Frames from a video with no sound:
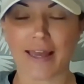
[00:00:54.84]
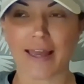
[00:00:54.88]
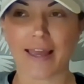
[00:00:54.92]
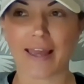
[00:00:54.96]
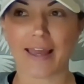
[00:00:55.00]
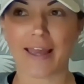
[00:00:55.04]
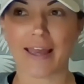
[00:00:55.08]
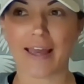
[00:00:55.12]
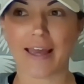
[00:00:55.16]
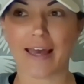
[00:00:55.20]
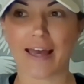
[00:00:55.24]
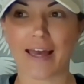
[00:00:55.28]

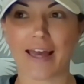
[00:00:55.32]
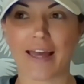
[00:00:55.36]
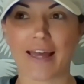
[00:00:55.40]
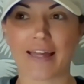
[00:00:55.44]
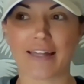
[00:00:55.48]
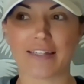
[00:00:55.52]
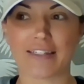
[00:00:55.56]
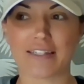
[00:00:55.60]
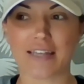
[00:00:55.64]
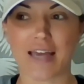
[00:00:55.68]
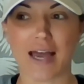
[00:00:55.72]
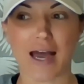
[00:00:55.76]

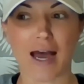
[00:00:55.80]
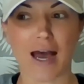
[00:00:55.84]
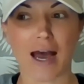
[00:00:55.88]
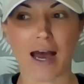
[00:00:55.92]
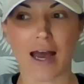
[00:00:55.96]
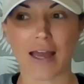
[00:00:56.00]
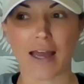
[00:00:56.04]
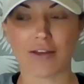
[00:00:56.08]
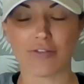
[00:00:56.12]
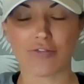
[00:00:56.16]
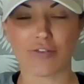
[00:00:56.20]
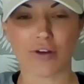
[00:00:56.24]
And
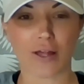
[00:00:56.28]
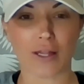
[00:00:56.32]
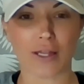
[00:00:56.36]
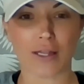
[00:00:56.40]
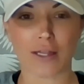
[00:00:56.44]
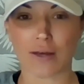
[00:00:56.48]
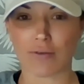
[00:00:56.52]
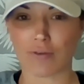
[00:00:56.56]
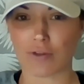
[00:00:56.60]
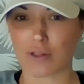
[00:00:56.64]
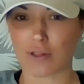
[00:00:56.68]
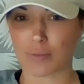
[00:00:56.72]
I fell in
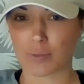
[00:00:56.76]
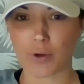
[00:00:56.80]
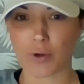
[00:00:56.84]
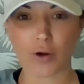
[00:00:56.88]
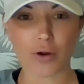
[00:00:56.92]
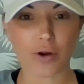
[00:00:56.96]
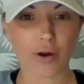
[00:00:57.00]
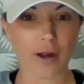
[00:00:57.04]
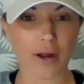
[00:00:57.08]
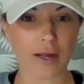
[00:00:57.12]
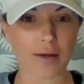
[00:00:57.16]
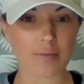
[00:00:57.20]
love with the
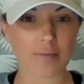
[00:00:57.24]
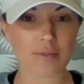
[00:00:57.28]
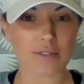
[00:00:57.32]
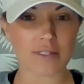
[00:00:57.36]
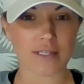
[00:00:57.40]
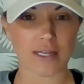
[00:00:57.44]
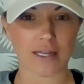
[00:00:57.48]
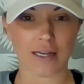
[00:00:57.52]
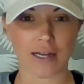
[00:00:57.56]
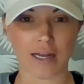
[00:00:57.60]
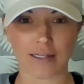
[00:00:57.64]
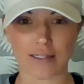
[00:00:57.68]
programs
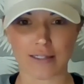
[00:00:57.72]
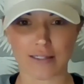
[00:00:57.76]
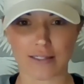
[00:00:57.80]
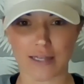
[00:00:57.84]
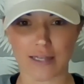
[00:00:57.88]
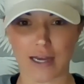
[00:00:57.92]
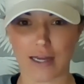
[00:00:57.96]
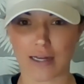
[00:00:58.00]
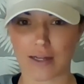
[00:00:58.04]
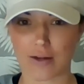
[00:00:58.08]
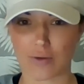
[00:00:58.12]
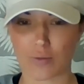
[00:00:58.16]
and I
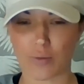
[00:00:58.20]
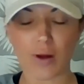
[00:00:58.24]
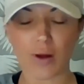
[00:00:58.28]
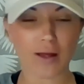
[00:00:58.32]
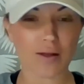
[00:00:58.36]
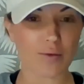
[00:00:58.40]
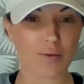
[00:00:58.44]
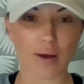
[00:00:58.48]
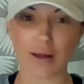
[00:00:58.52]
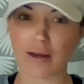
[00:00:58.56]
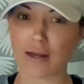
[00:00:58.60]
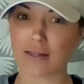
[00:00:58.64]
decided,
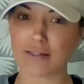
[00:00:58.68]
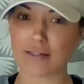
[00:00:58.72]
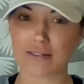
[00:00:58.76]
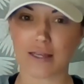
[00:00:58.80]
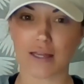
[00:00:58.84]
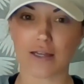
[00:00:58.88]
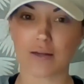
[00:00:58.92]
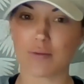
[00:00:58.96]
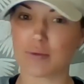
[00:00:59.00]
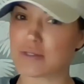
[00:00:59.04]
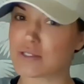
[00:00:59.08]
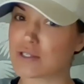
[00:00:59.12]
well, why not
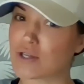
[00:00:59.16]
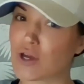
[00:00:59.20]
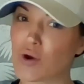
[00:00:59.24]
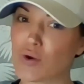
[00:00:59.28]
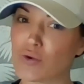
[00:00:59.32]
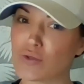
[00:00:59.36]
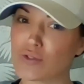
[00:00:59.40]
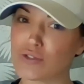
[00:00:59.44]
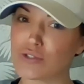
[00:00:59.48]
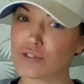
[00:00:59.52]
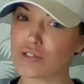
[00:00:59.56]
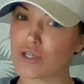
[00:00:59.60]
sign up as a
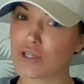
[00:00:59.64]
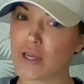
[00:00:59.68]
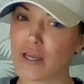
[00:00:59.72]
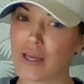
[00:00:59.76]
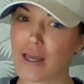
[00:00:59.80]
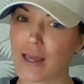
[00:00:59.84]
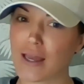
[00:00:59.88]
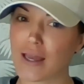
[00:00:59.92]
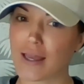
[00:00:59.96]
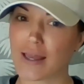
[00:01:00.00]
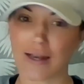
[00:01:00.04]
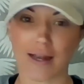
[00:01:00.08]
coach?
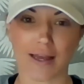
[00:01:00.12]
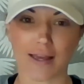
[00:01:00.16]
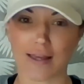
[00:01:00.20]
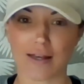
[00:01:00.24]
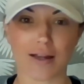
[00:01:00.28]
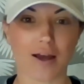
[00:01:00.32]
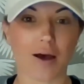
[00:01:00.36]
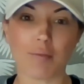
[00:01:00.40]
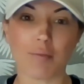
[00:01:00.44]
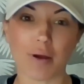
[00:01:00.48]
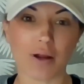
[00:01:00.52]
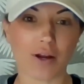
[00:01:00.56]
And I can
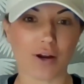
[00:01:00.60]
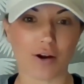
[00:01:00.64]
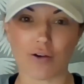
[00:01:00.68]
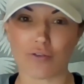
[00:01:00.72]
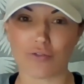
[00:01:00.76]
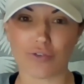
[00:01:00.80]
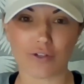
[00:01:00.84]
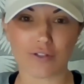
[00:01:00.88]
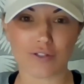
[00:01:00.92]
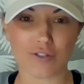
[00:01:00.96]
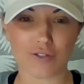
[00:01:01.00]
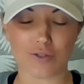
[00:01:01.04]
help my
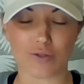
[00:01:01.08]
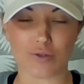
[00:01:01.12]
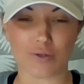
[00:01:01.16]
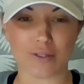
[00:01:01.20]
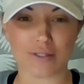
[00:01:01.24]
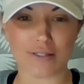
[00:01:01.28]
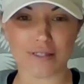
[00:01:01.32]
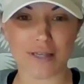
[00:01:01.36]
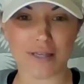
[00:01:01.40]
girlfriends do the